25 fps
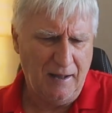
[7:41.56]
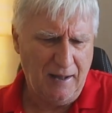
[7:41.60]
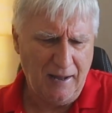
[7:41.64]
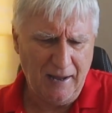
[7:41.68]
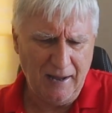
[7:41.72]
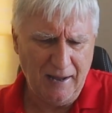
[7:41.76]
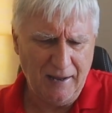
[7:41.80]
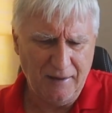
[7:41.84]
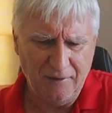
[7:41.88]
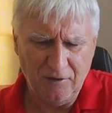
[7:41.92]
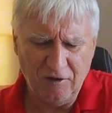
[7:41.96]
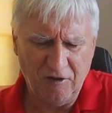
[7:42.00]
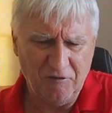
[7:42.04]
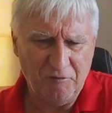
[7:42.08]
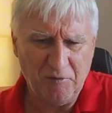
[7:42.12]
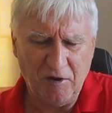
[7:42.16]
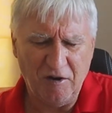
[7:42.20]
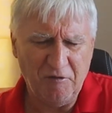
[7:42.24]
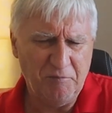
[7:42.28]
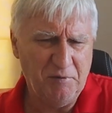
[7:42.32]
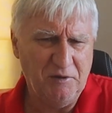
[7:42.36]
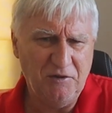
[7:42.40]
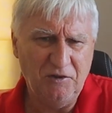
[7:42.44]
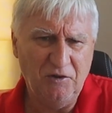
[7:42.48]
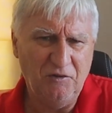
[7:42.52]
And
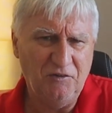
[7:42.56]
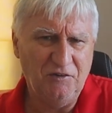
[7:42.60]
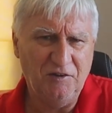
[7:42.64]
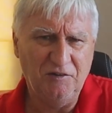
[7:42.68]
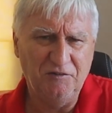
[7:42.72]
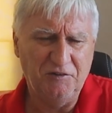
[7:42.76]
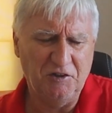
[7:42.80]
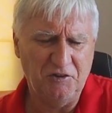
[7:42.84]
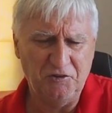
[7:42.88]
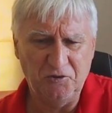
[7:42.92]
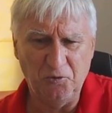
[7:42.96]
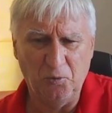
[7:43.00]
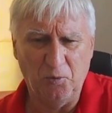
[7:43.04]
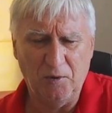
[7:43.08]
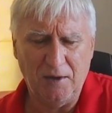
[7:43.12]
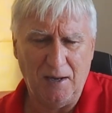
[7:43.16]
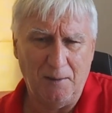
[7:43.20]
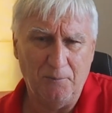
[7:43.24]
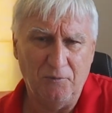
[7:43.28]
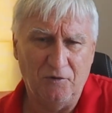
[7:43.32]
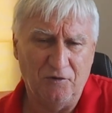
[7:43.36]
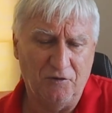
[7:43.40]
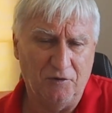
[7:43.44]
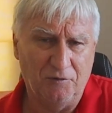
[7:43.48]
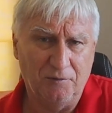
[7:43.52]
I've been using digital
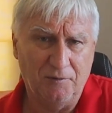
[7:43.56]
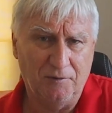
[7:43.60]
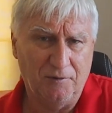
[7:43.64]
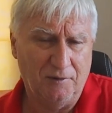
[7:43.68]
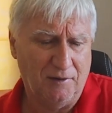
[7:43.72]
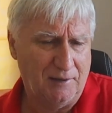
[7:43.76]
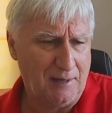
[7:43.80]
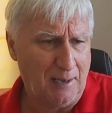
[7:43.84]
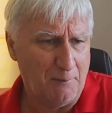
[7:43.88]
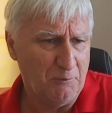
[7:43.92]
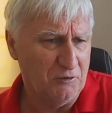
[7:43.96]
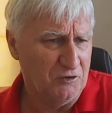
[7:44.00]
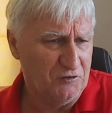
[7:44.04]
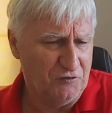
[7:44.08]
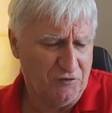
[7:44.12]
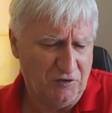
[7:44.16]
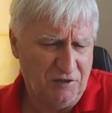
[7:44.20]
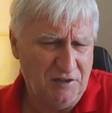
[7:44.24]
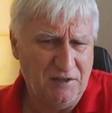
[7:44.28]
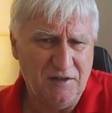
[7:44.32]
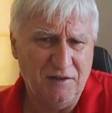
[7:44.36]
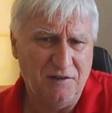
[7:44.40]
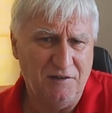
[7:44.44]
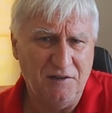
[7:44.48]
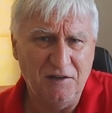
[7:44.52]
cameras for
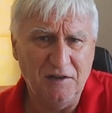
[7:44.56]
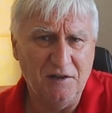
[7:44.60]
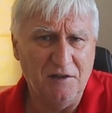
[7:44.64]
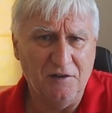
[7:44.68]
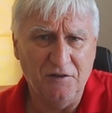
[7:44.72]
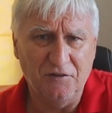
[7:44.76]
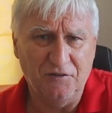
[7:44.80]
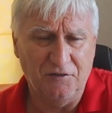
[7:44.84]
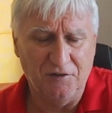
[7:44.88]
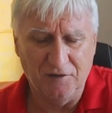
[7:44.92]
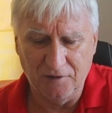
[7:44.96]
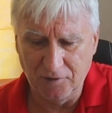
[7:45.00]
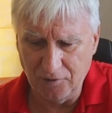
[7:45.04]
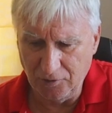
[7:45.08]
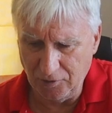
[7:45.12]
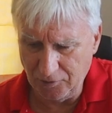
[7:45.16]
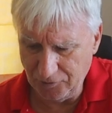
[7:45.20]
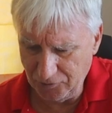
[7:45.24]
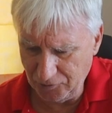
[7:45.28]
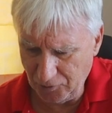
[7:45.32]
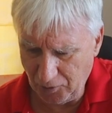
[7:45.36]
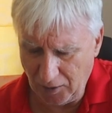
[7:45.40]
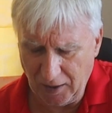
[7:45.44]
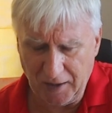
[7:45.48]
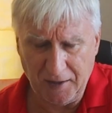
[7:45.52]
years,
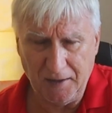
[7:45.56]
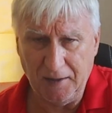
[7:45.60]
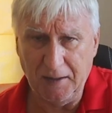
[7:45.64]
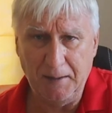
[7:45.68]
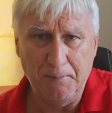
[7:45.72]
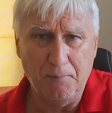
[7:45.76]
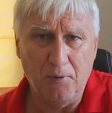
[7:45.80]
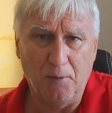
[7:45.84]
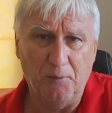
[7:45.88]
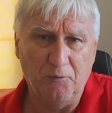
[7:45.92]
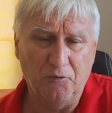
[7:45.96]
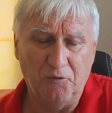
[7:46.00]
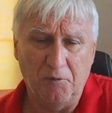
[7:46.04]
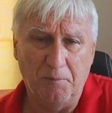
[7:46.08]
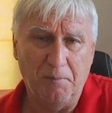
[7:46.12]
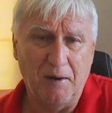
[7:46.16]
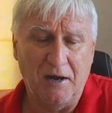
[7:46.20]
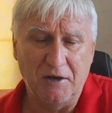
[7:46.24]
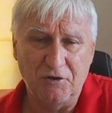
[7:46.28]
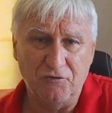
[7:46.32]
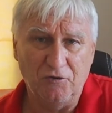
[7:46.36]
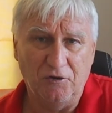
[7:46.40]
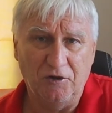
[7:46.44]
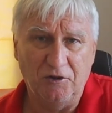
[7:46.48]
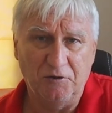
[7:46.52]
and not had any problems with
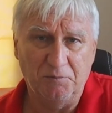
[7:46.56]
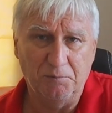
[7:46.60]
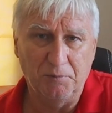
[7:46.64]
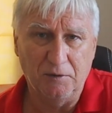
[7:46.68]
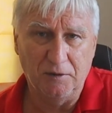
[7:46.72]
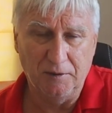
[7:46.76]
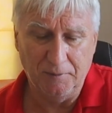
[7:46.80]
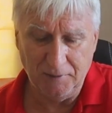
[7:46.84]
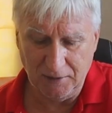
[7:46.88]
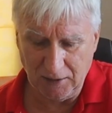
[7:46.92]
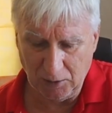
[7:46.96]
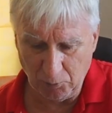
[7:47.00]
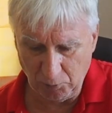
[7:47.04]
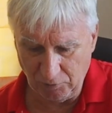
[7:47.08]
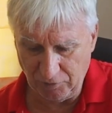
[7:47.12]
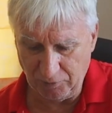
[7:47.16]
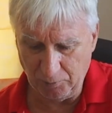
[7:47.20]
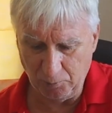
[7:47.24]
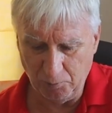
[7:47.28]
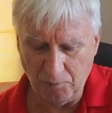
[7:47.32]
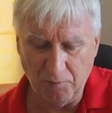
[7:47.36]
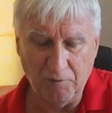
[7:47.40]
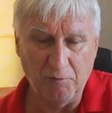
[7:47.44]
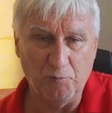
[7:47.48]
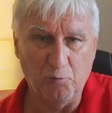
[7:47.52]
batteries. But
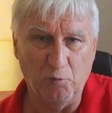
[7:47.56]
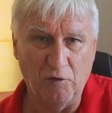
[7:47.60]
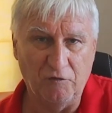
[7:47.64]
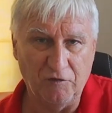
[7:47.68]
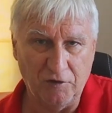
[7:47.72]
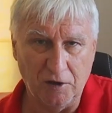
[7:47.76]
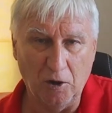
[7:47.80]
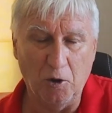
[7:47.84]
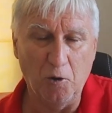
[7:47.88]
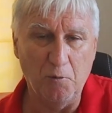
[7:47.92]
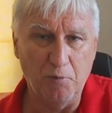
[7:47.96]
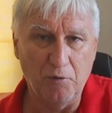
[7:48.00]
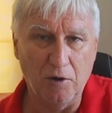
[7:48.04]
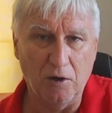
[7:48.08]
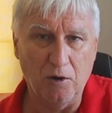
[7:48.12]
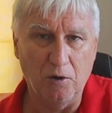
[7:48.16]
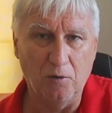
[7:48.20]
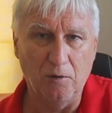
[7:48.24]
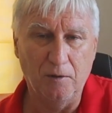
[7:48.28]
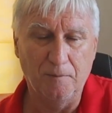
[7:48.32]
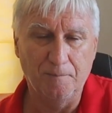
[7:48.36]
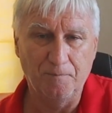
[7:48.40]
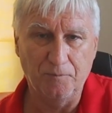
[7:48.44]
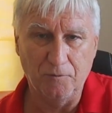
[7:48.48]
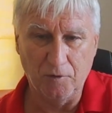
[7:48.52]
with
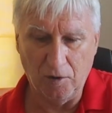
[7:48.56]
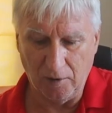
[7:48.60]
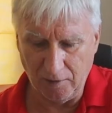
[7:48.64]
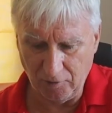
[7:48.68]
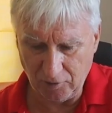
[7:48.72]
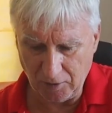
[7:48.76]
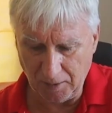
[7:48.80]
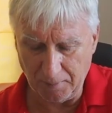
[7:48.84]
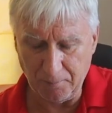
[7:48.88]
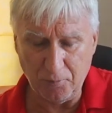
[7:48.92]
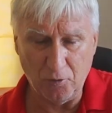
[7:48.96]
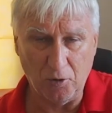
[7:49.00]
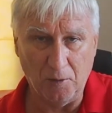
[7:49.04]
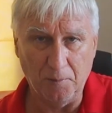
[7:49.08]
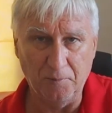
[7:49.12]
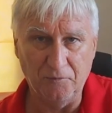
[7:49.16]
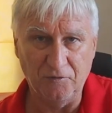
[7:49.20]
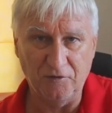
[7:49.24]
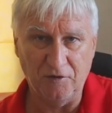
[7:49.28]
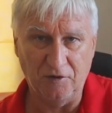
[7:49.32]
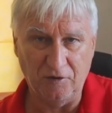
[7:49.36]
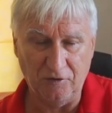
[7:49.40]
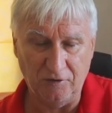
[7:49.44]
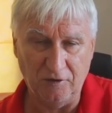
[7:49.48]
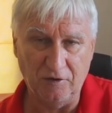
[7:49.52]
GoPro, I get
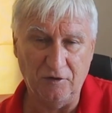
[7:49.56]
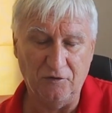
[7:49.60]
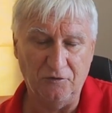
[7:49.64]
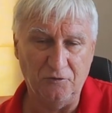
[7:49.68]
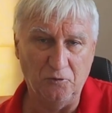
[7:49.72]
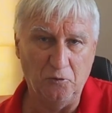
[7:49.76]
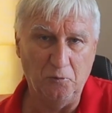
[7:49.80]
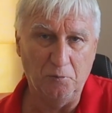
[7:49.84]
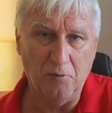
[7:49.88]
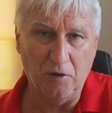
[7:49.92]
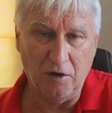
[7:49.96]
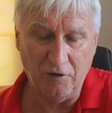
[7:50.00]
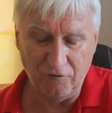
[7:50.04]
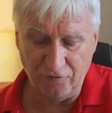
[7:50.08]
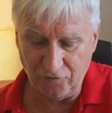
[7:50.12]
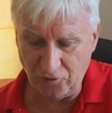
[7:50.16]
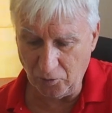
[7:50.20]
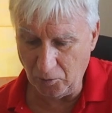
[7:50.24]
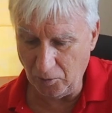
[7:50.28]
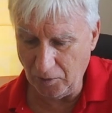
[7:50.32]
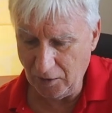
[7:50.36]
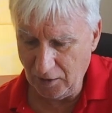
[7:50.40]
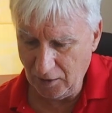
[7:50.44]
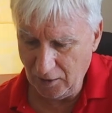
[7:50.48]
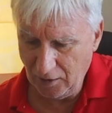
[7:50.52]
problems, and it's all my
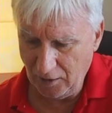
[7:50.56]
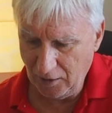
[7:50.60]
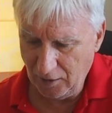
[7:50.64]
fault.